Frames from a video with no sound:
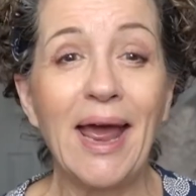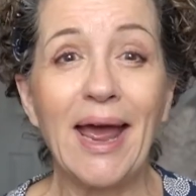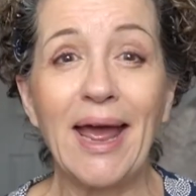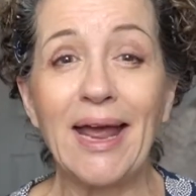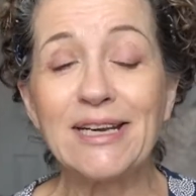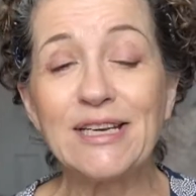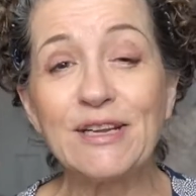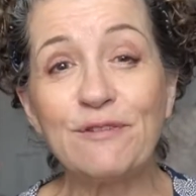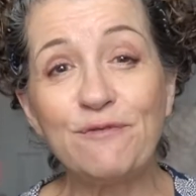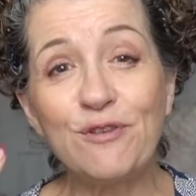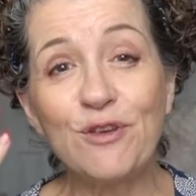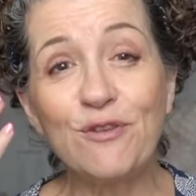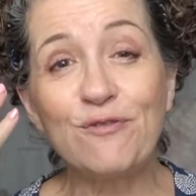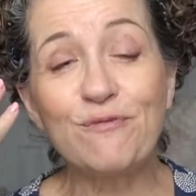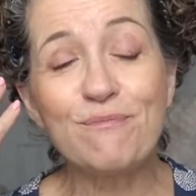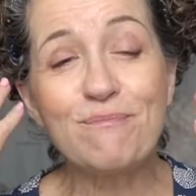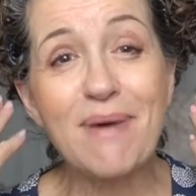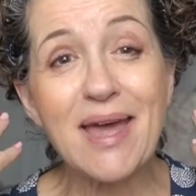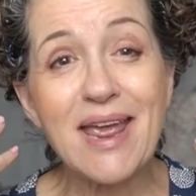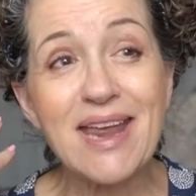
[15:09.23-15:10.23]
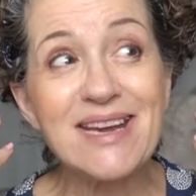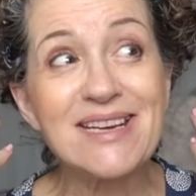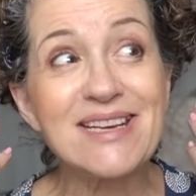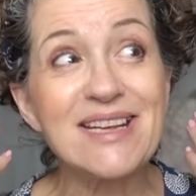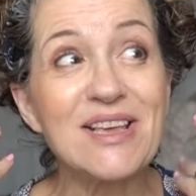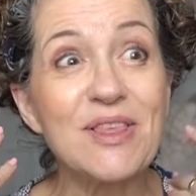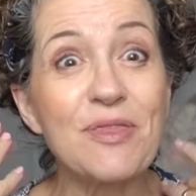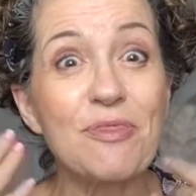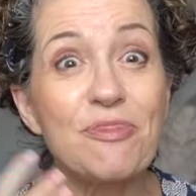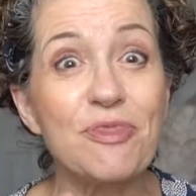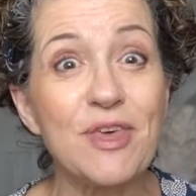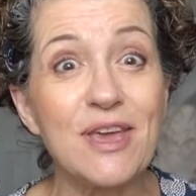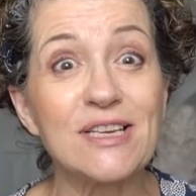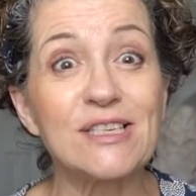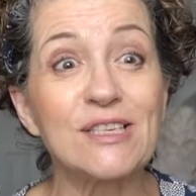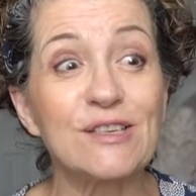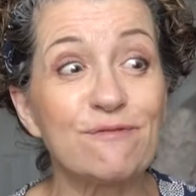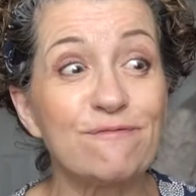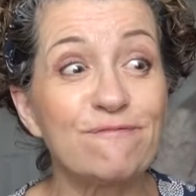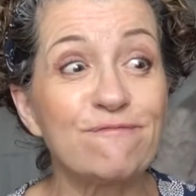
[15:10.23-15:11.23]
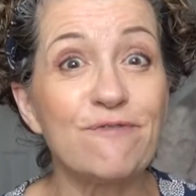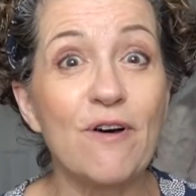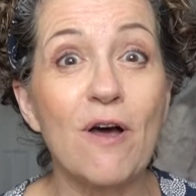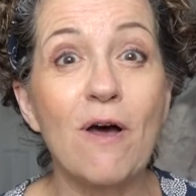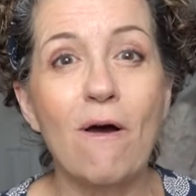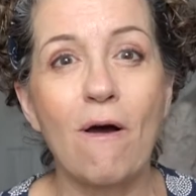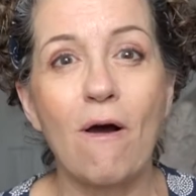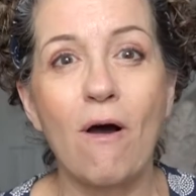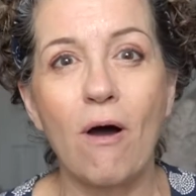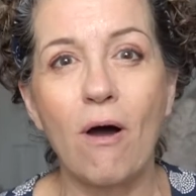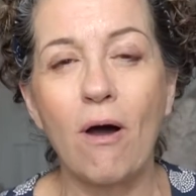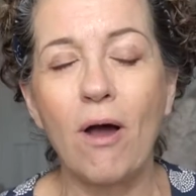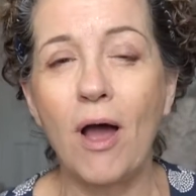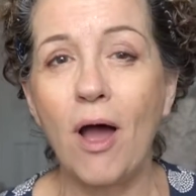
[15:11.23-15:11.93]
And if you've made it this far,